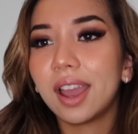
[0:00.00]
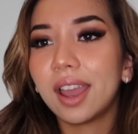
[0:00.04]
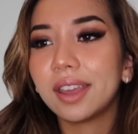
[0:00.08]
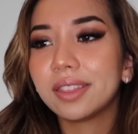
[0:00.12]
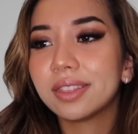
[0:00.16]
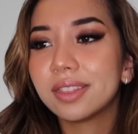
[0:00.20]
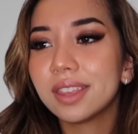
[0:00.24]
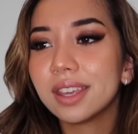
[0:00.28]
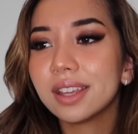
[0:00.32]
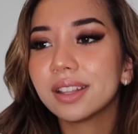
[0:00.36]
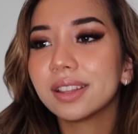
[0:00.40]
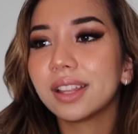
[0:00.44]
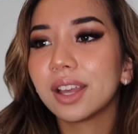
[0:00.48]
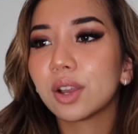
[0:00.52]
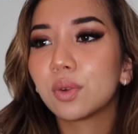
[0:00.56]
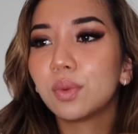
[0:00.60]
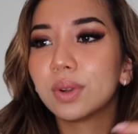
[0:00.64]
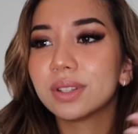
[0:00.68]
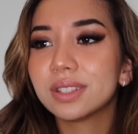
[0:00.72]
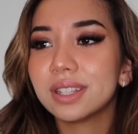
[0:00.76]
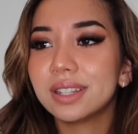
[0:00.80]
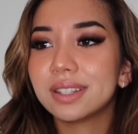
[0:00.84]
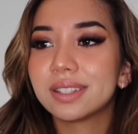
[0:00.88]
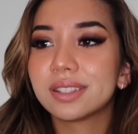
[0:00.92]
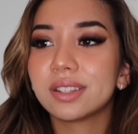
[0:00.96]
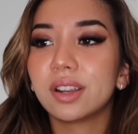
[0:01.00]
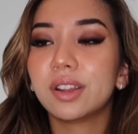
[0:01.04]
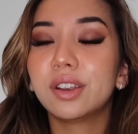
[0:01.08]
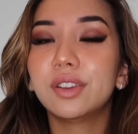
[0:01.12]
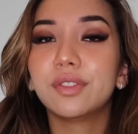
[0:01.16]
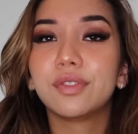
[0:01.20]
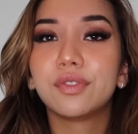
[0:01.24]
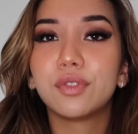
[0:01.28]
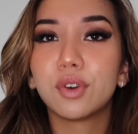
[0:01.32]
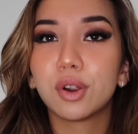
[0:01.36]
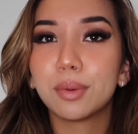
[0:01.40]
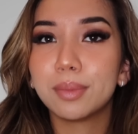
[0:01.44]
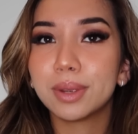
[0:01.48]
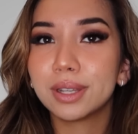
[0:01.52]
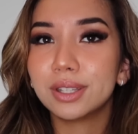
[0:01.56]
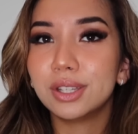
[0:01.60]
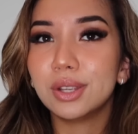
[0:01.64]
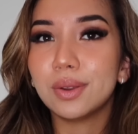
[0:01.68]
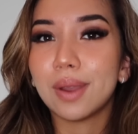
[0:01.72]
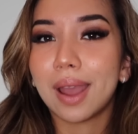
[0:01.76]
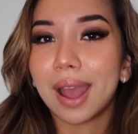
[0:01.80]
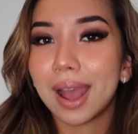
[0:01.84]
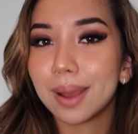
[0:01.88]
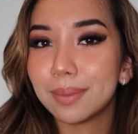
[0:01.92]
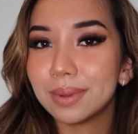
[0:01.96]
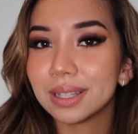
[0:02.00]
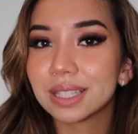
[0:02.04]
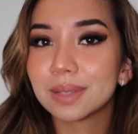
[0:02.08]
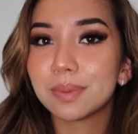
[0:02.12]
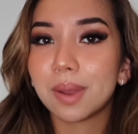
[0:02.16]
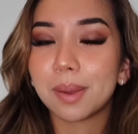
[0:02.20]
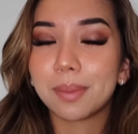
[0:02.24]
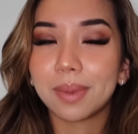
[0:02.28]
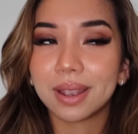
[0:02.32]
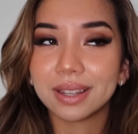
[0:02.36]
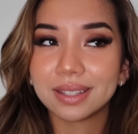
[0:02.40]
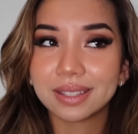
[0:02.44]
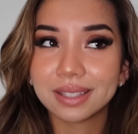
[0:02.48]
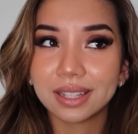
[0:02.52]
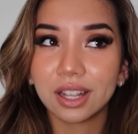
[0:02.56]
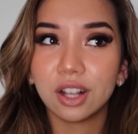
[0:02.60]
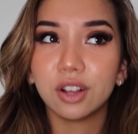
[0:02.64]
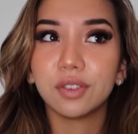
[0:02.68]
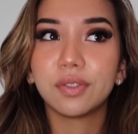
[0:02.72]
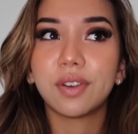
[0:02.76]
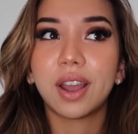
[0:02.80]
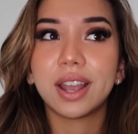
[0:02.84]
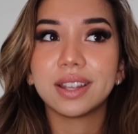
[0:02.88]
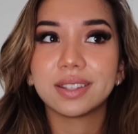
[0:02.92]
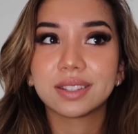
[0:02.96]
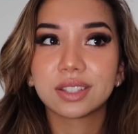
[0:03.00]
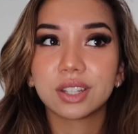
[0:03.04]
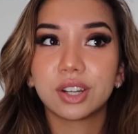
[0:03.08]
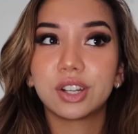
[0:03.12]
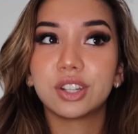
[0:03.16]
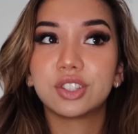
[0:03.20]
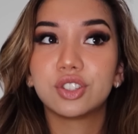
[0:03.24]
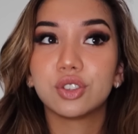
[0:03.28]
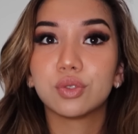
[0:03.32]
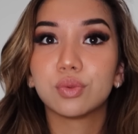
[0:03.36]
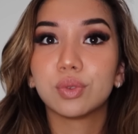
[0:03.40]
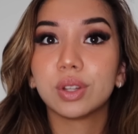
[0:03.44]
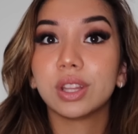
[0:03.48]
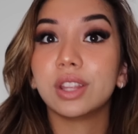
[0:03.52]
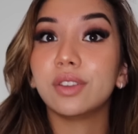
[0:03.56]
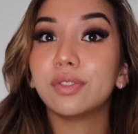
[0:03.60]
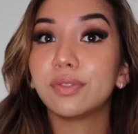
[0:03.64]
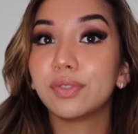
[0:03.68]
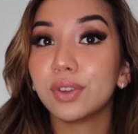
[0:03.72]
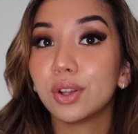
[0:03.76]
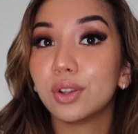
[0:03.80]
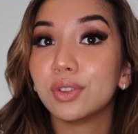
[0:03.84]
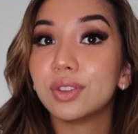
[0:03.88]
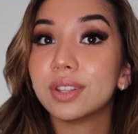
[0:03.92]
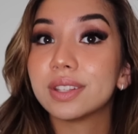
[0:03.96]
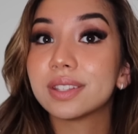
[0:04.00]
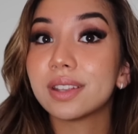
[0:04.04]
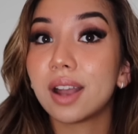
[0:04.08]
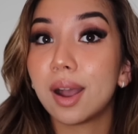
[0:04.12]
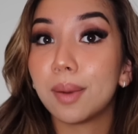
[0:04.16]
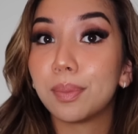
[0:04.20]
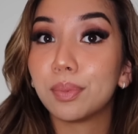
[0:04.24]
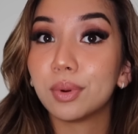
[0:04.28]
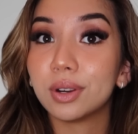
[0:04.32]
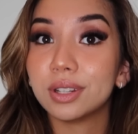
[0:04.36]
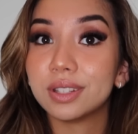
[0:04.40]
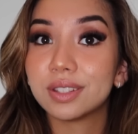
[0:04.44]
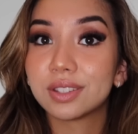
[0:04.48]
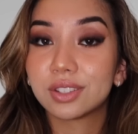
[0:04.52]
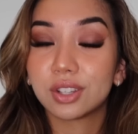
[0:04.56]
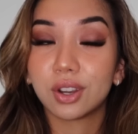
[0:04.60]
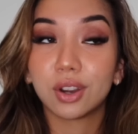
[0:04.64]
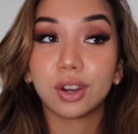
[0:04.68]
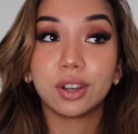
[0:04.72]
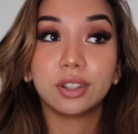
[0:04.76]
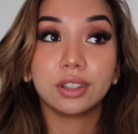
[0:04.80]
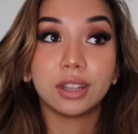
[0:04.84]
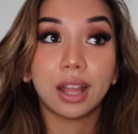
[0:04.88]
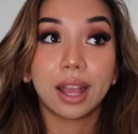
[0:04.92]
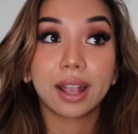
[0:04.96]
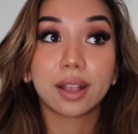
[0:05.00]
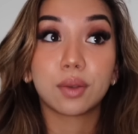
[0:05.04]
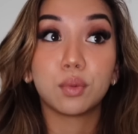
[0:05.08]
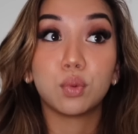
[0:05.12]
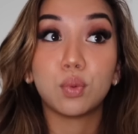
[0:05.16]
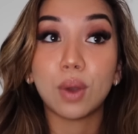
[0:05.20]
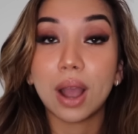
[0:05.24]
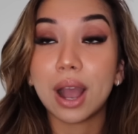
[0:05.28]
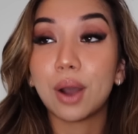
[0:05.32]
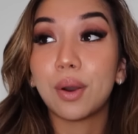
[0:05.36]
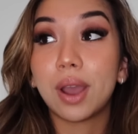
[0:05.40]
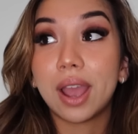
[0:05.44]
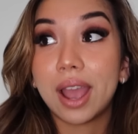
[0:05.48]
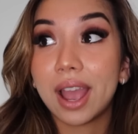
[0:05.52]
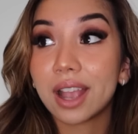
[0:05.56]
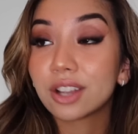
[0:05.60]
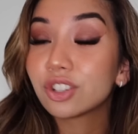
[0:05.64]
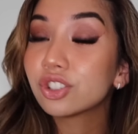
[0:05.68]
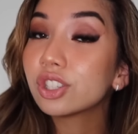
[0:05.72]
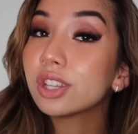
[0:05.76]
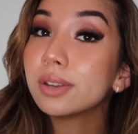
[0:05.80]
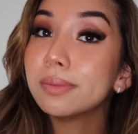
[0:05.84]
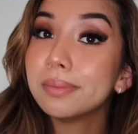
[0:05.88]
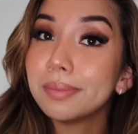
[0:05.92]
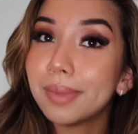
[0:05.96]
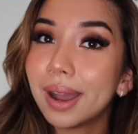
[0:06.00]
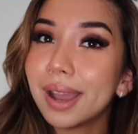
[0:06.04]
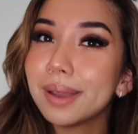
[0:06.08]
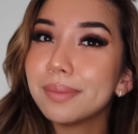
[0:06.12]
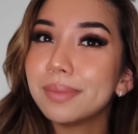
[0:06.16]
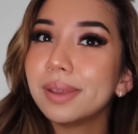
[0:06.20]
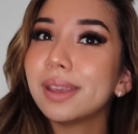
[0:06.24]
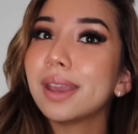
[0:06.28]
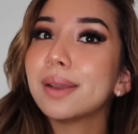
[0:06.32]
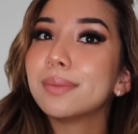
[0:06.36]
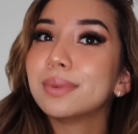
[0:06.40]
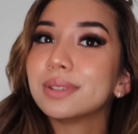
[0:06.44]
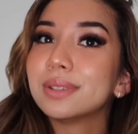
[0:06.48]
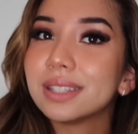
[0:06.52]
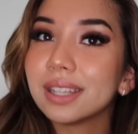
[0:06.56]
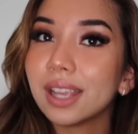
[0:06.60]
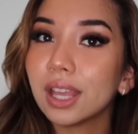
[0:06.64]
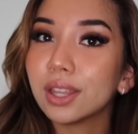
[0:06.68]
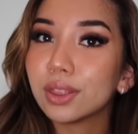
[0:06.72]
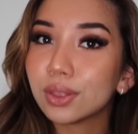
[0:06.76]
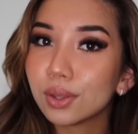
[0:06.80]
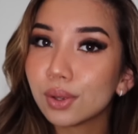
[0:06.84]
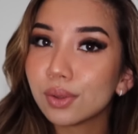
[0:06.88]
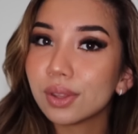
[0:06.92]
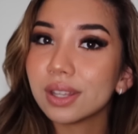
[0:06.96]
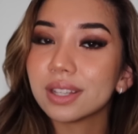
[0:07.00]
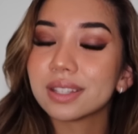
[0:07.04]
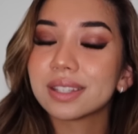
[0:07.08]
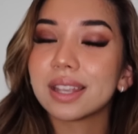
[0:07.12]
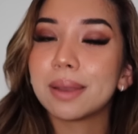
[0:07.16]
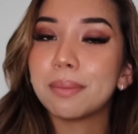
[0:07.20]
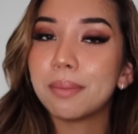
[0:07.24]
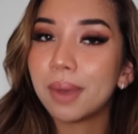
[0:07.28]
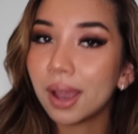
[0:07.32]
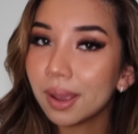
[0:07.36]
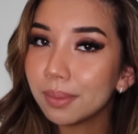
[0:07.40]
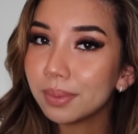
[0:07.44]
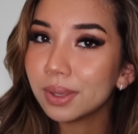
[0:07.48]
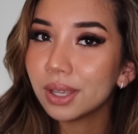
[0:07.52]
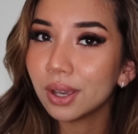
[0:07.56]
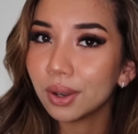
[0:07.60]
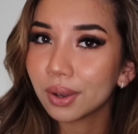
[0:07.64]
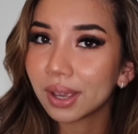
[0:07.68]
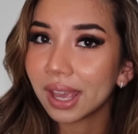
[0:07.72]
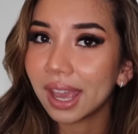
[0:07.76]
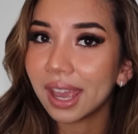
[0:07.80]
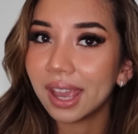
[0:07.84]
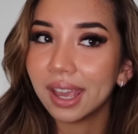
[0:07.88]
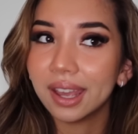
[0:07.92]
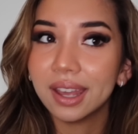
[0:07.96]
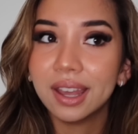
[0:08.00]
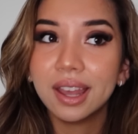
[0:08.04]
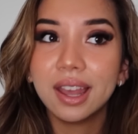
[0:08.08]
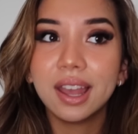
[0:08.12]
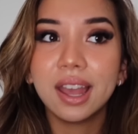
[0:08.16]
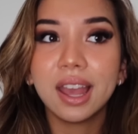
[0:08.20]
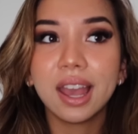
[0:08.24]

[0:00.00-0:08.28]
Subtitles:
I think like once I started forming new habits by myself, I started to really feel this upwards turn, like, wow, I actually might be to get through this. I might be okay.